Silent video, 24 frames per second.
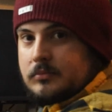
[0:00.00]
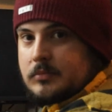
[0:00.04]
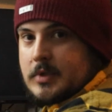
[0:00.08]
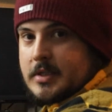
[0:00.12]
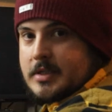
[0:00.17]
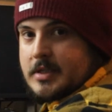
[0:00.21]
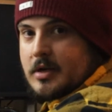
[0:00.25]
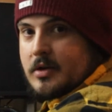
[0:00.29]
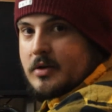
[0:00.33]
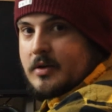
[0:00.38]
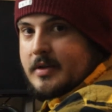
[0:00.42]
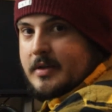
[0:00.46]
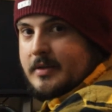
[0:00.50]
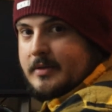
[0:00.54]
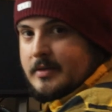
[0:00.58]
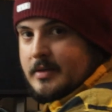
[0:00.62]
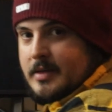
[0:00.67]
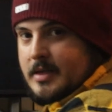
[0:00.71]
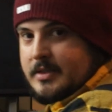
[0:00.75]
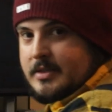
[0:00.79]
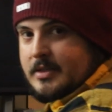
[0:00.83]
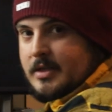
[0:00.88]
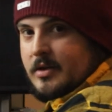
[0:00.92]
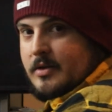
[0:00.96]
Let's go
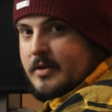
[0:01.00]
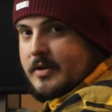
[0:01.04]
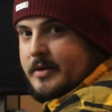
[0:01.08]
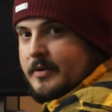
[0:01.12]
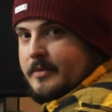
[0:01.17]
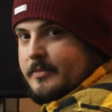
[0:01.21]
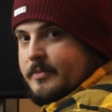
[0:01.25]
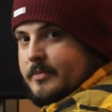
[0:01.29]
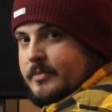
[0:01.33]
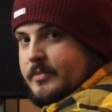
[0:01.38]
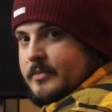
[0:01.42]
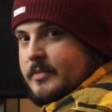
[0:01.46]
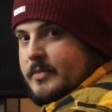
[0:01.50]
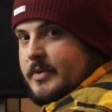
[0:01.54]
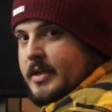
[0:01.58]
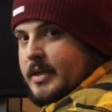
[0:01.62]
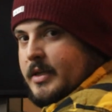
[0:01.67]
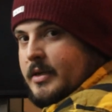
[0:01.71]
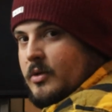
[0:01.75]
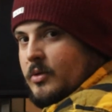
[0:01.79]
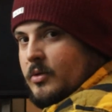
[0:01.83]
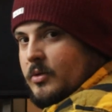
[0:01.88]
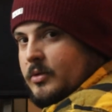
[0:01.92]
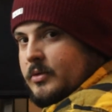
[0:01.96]
to
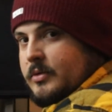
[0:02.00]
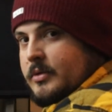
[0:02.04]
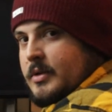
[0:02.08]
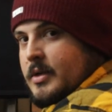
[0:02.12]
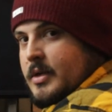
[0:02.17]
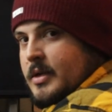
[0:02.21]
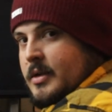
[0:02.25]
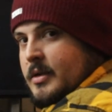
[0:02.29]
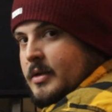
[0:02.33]
the old